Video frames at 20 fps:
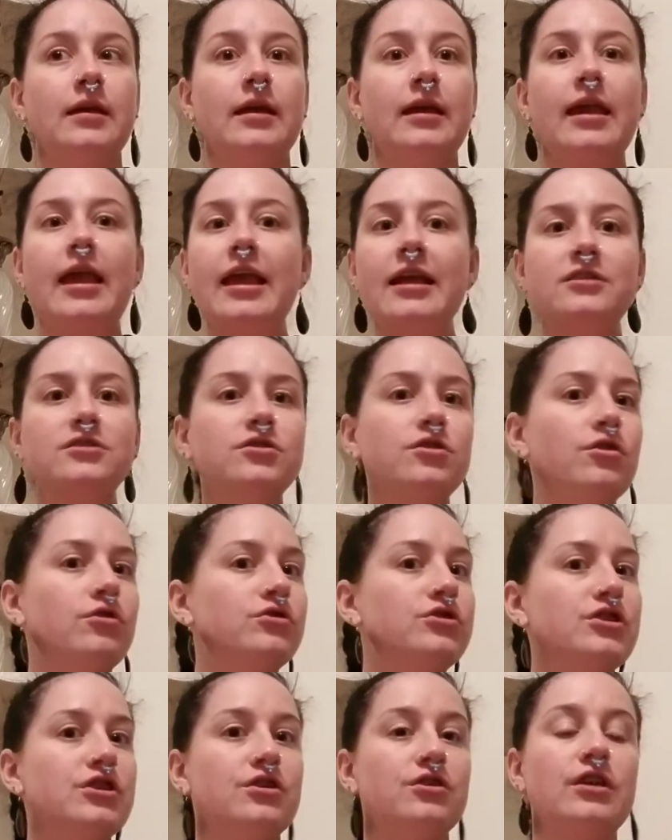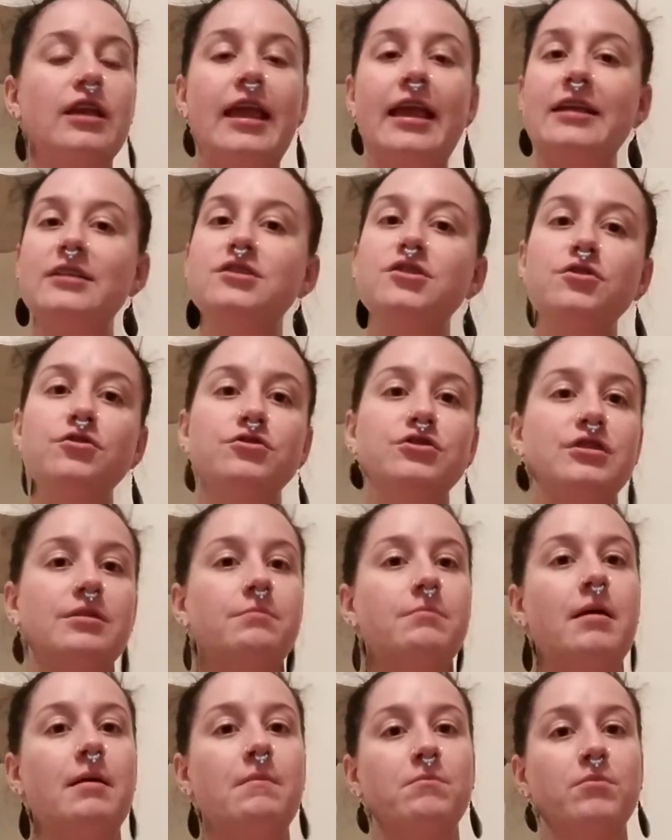cancel your
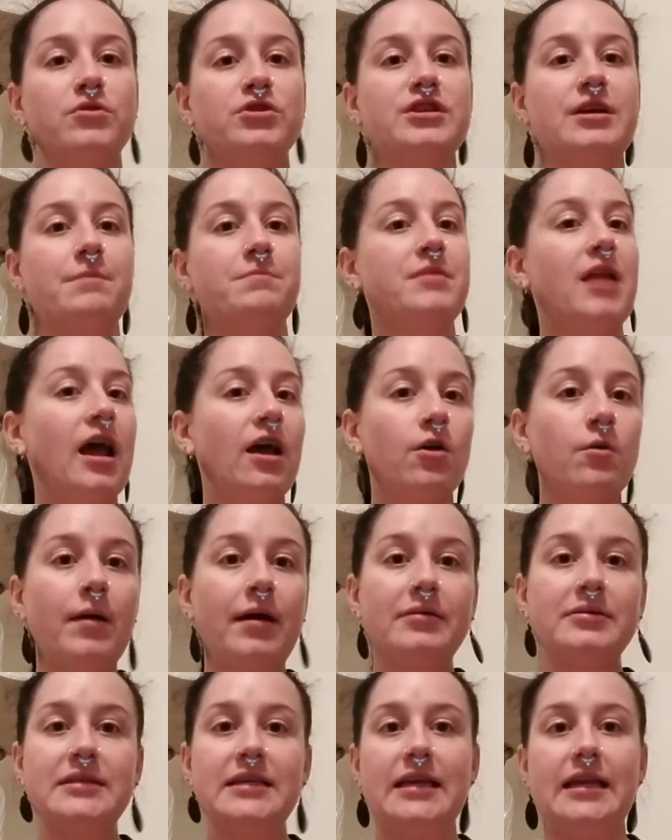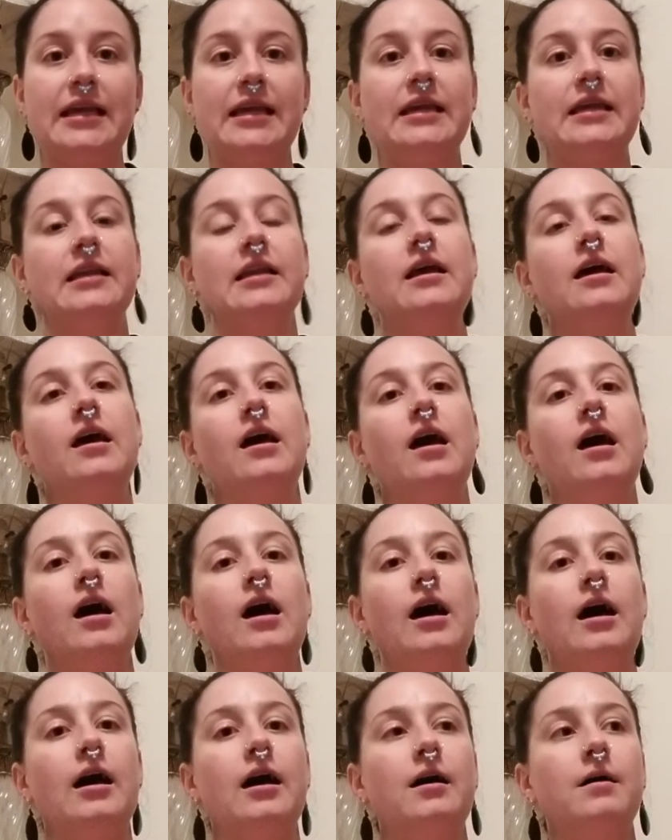gym membership, not go out to eat,
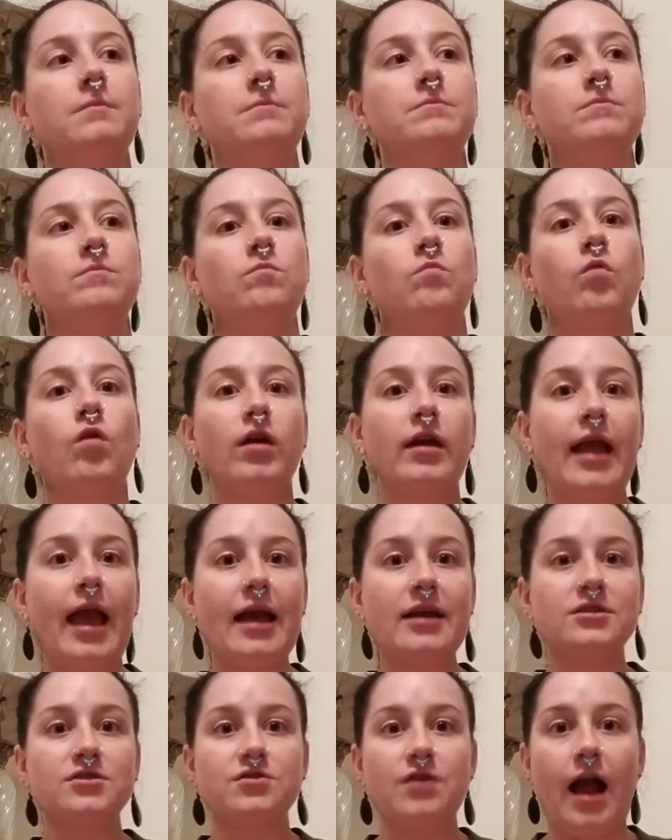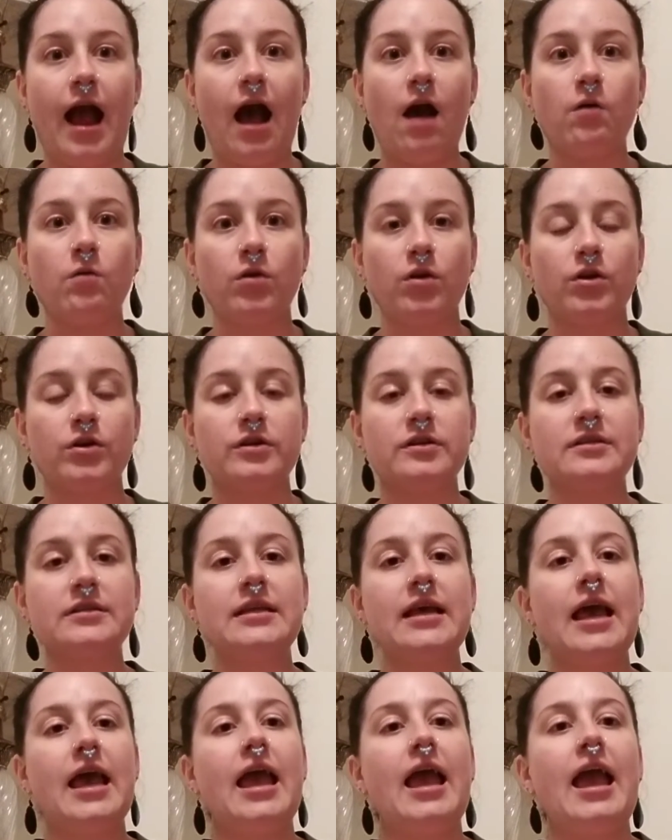work extra hours,
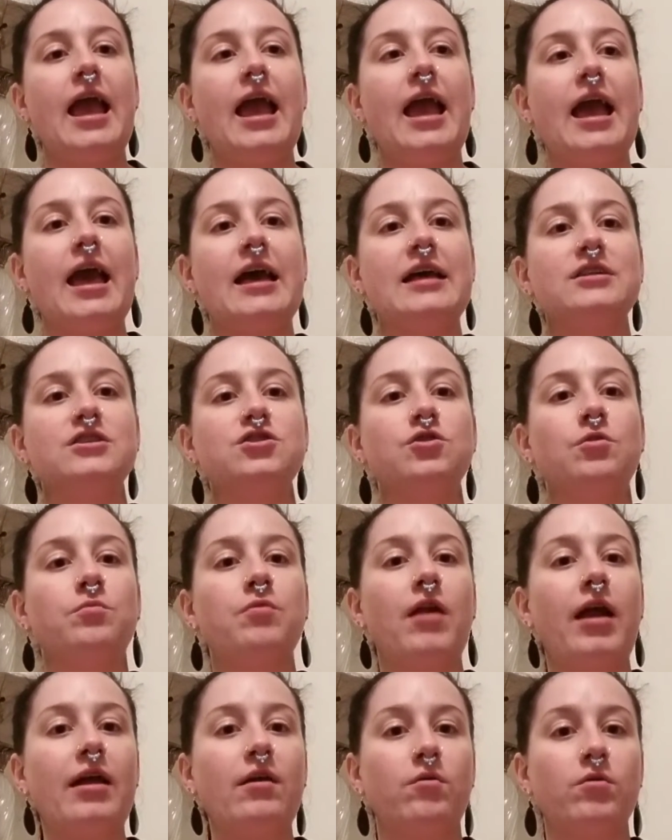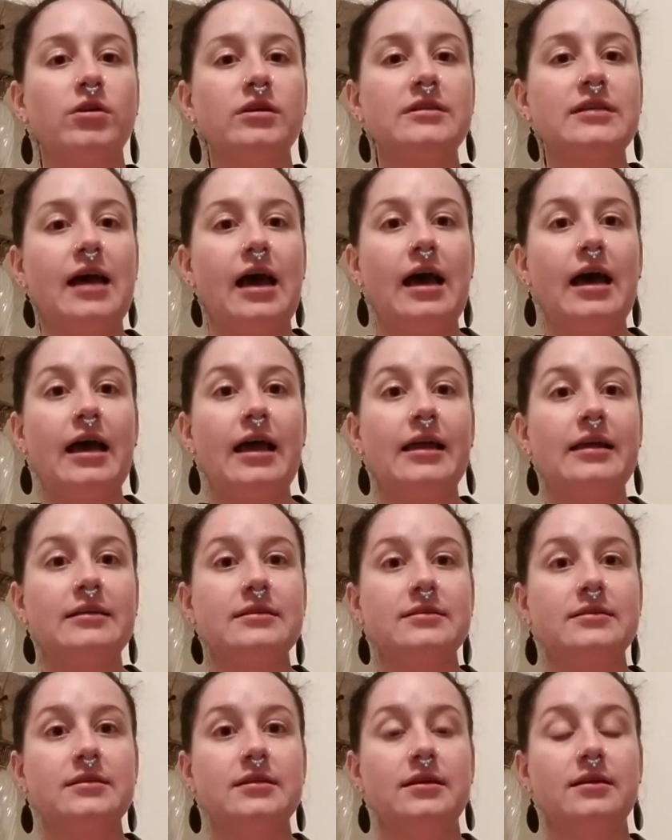and you'll
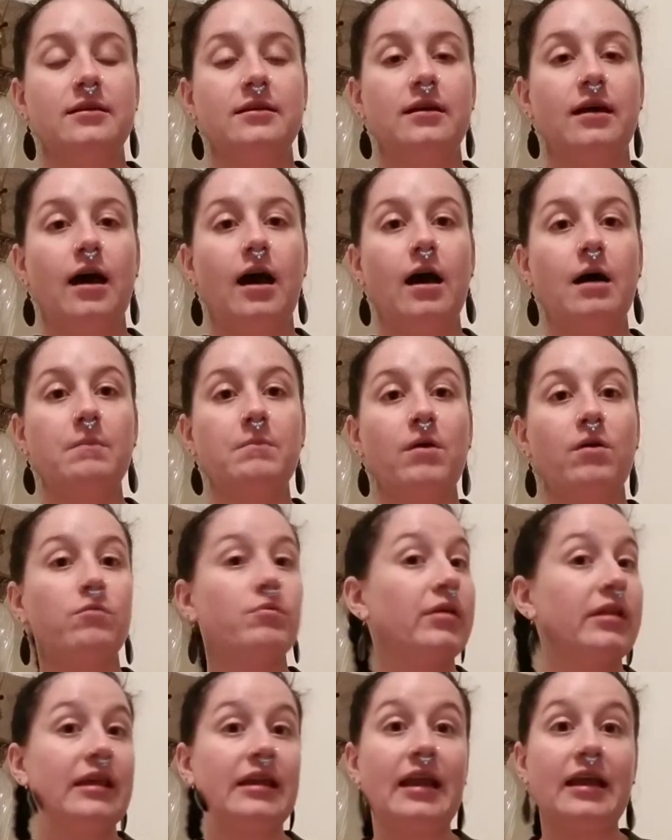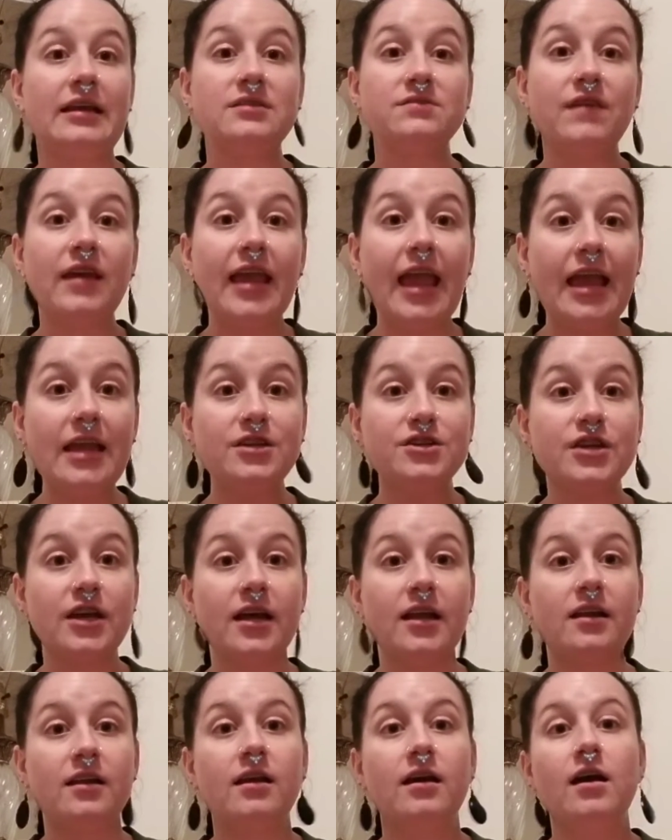prioritize a really nice
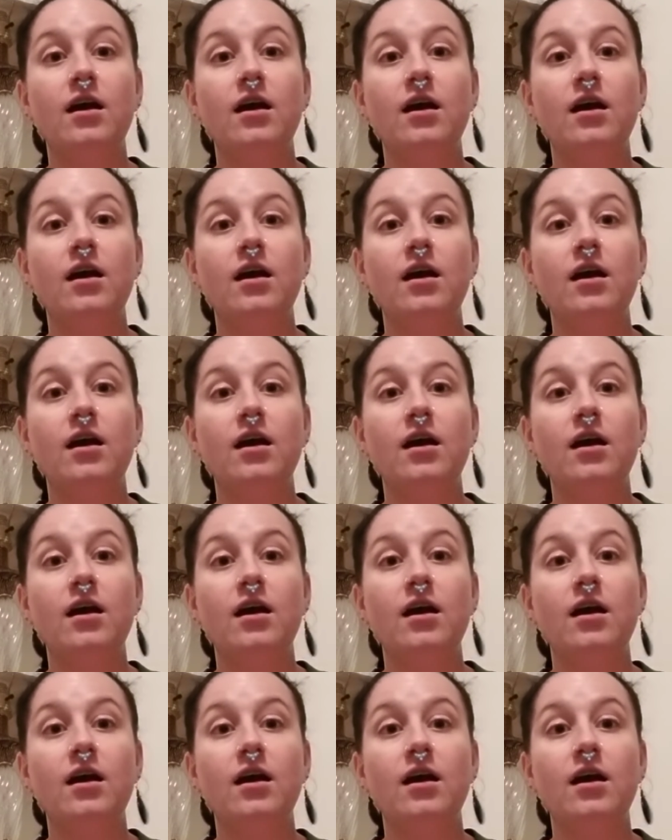vacation